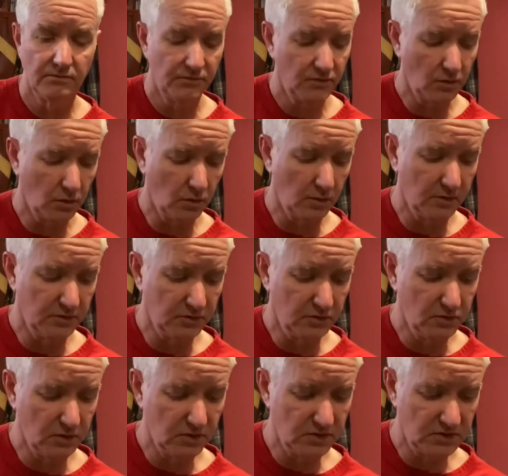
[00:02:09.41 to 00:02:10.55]
Or what you
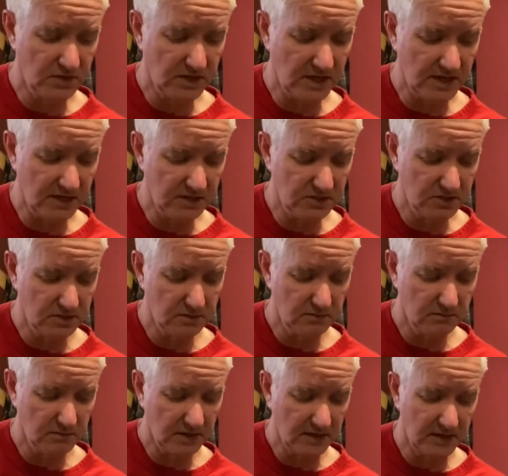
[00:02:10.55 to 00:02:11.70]
could say is
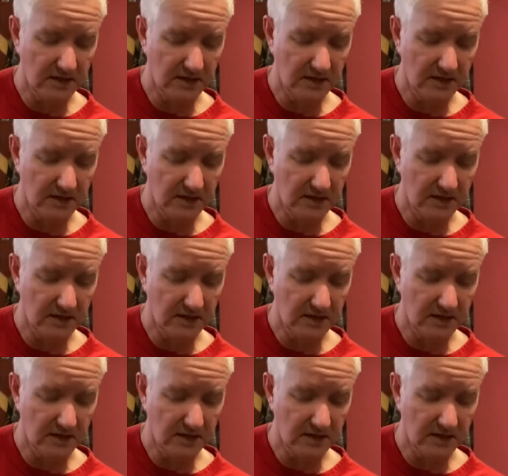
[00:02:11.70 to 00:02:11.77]
like an